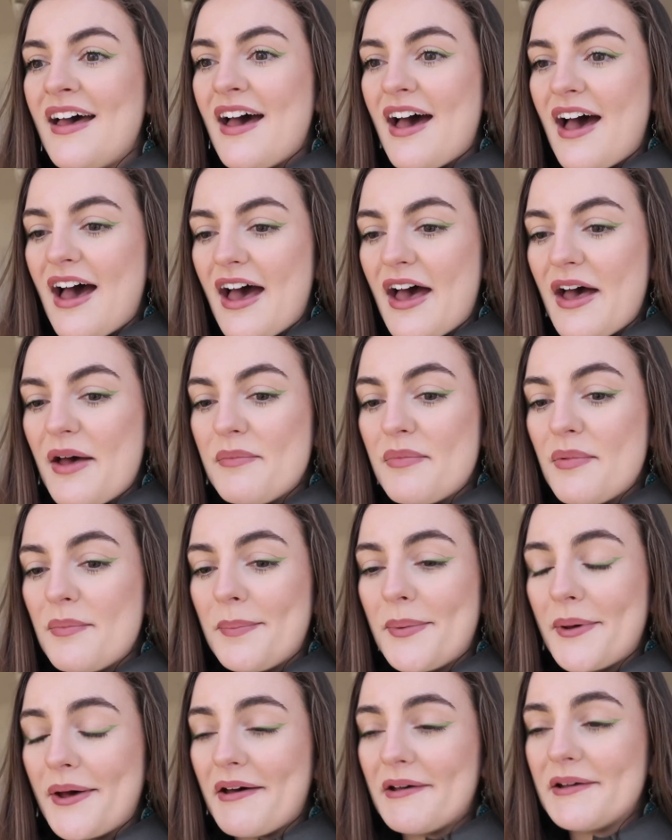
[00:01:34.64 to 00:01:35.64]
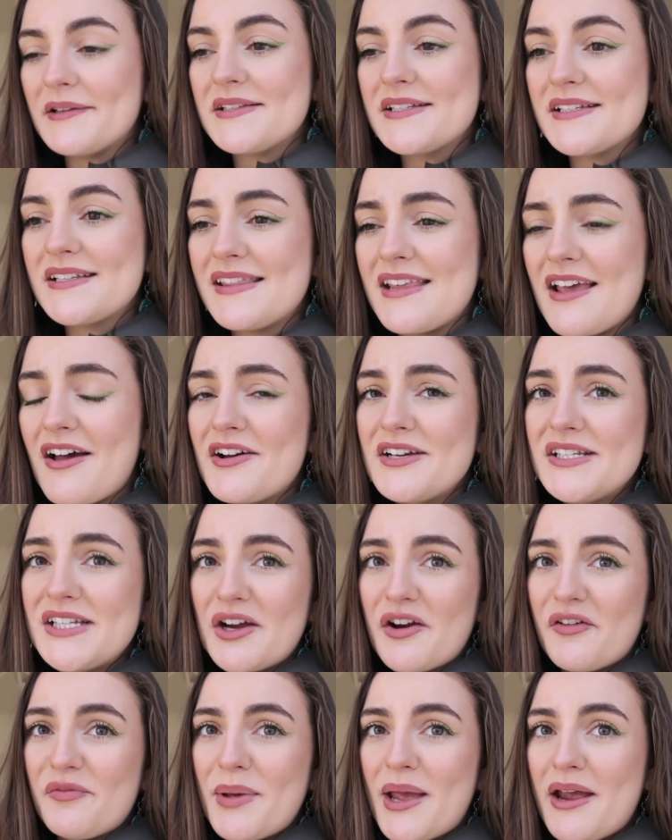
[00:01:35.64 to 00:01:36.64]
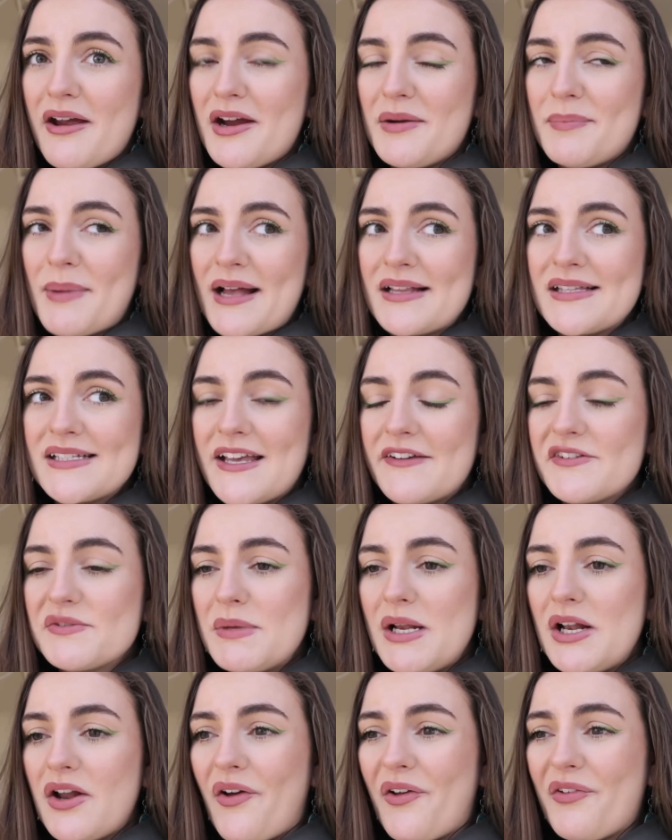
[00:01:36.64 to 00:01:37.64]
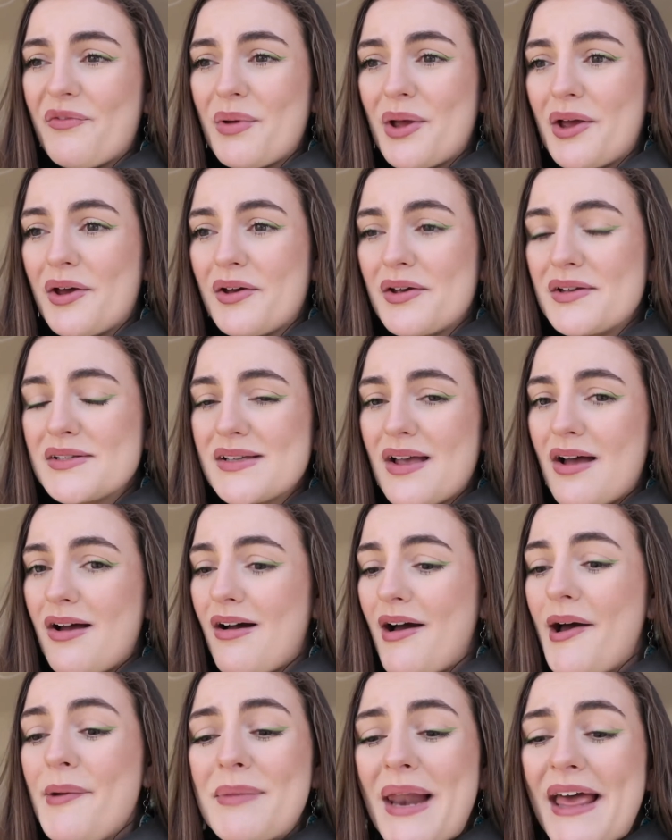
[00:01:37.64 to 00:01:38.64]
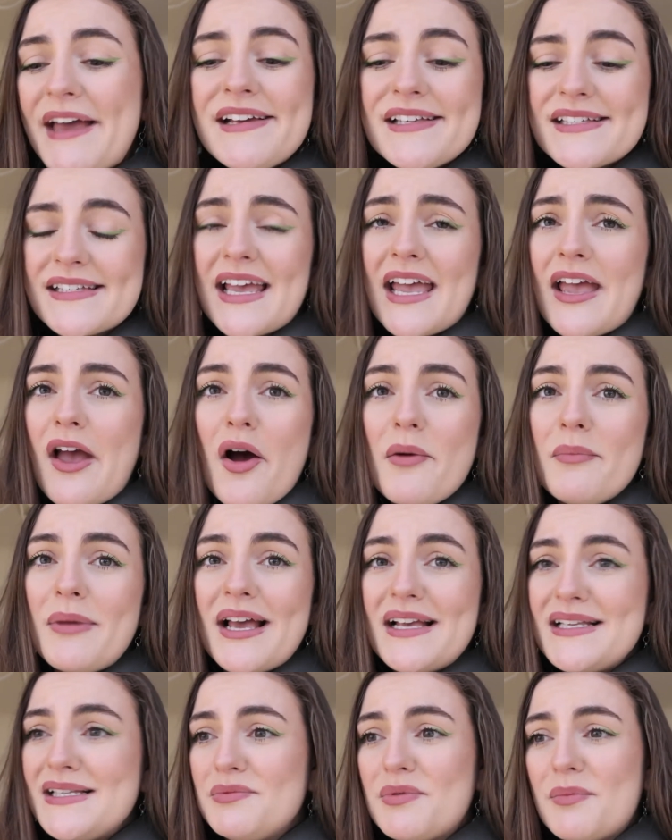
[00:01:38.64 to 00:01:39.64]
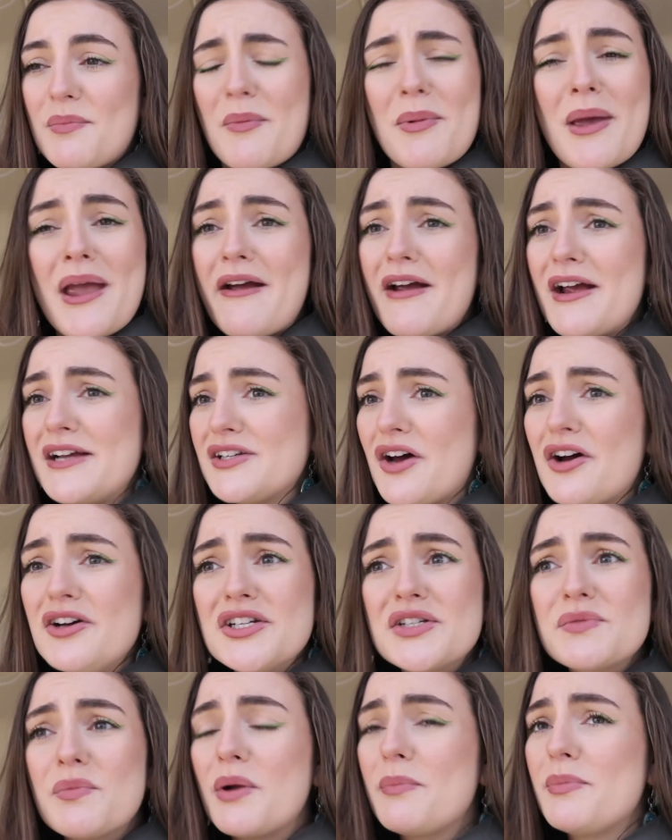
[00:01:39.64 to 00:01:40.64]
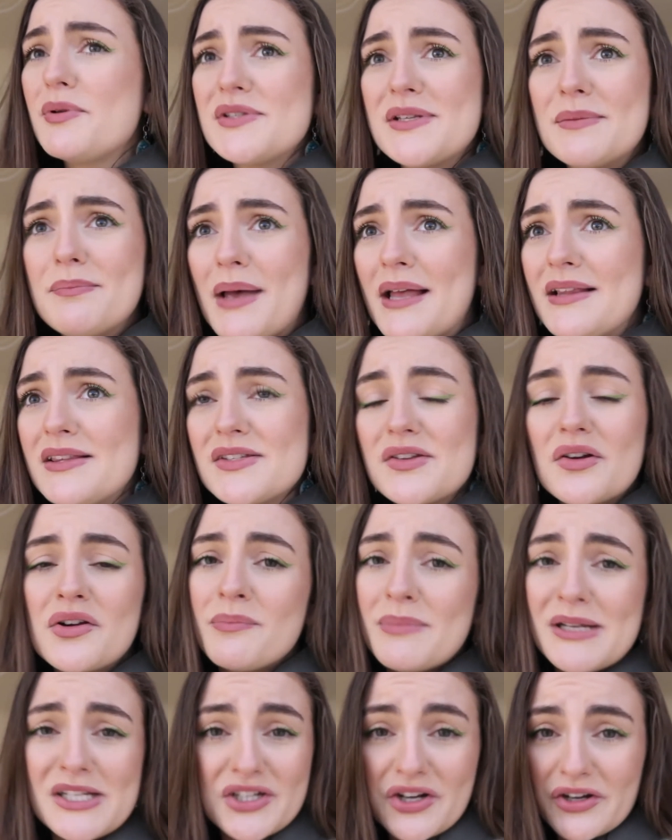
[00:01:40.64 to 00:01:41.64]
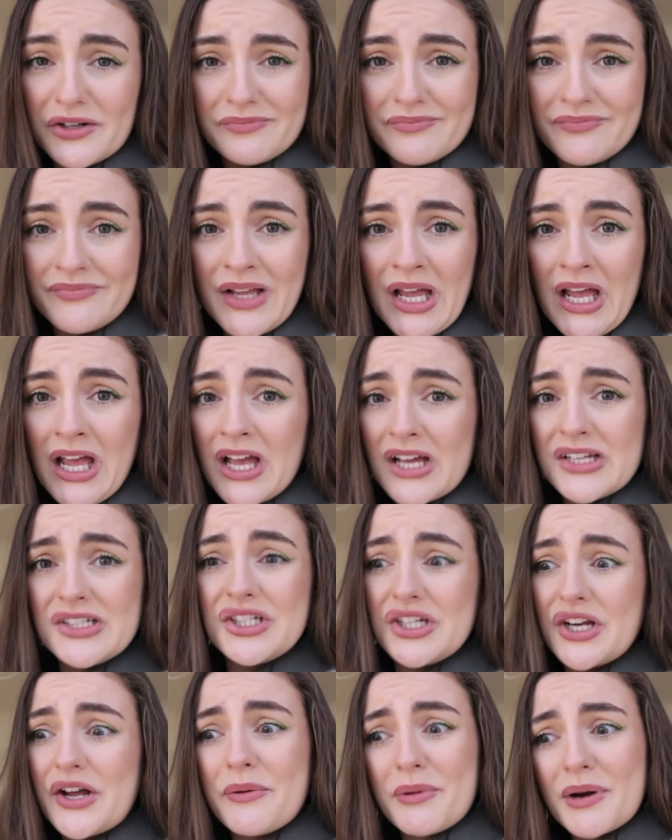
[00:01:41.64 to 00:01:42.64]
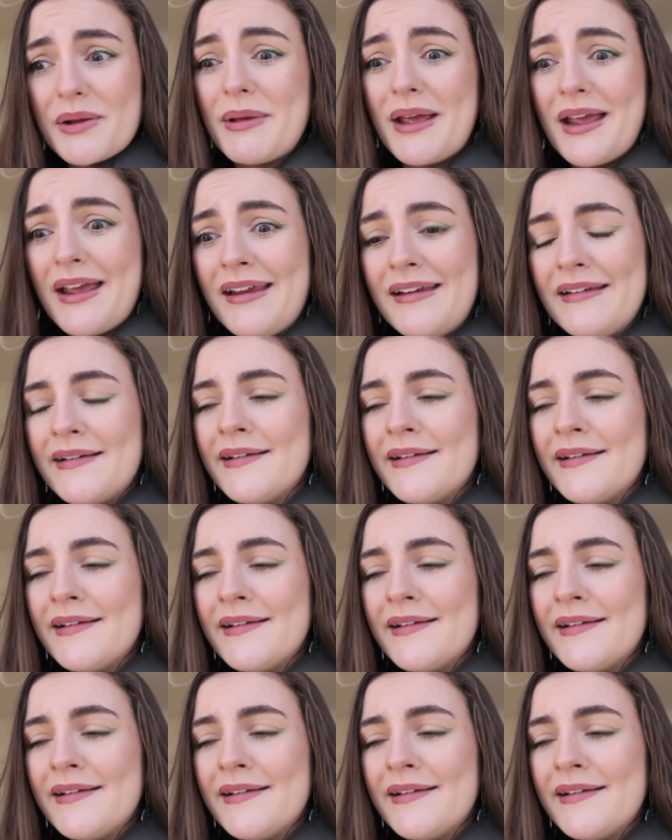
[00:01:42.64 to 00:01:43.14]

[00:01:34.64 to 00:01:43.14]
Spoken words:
But the idea of period pants gives me life because I'm lazy with my period. I just want to put some pants on and be done. Do you know what I mean?